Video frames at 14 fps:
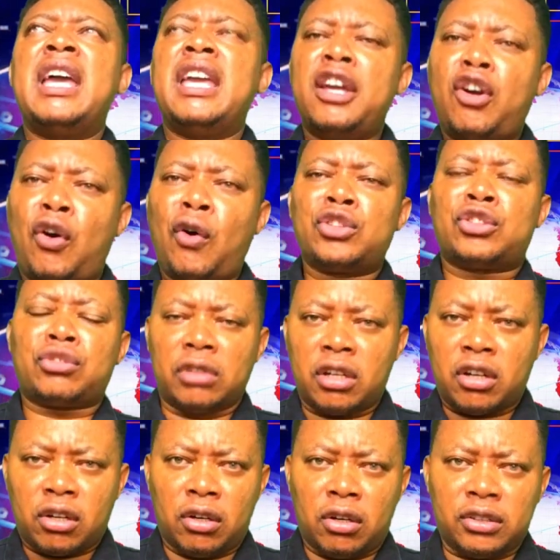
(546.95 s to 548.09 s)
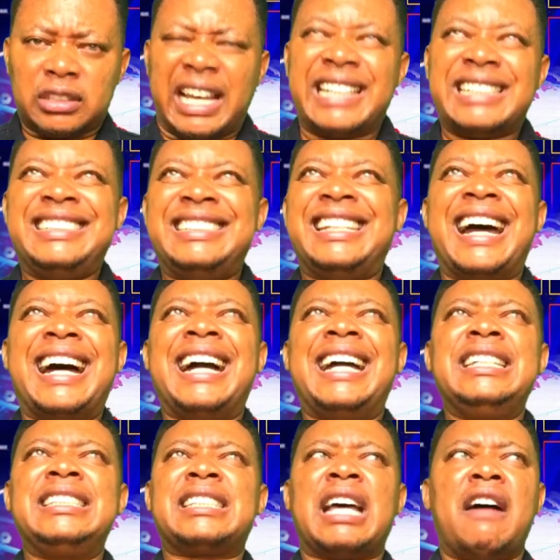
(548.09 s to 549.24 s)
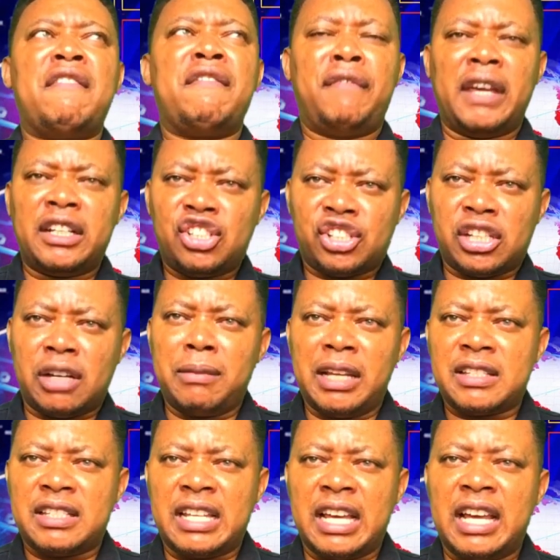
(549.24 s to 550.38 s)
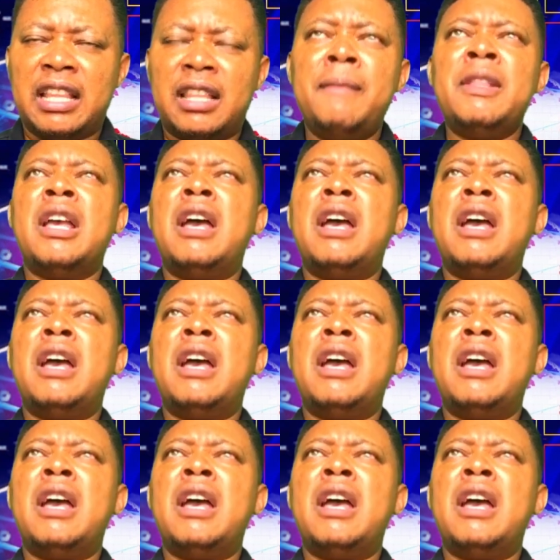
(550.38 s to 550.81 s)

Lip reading: he goes to the cross and dies a very shameless death,